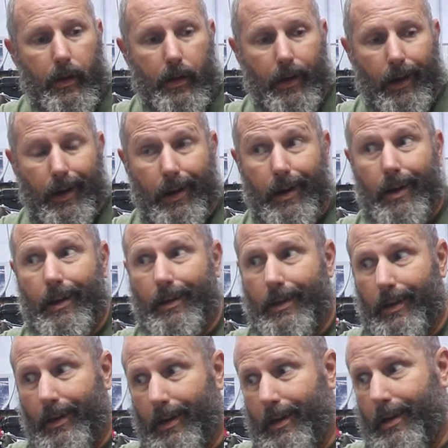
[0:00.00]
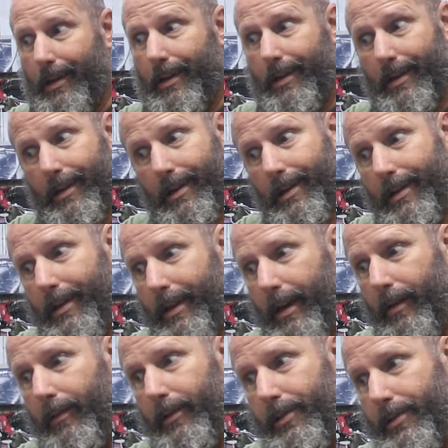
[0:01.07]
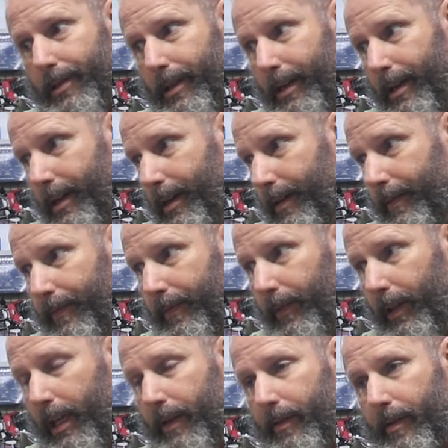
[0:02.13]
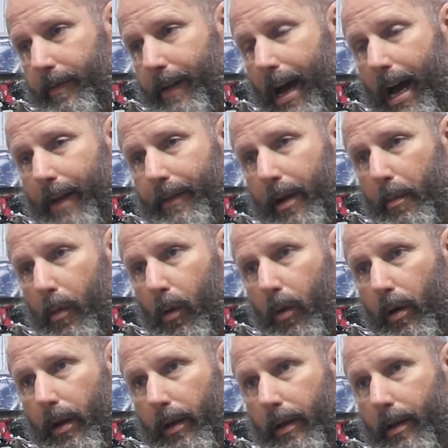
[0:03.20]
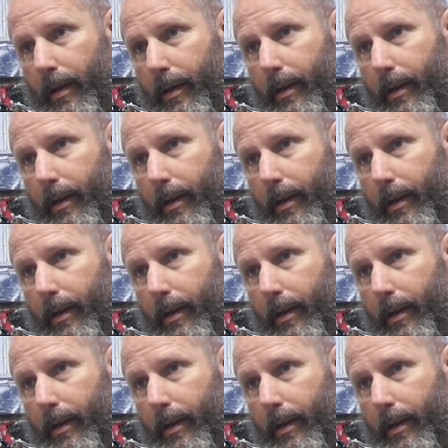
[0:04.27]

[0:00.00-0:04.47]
Again, that was leave at 5 in the morning,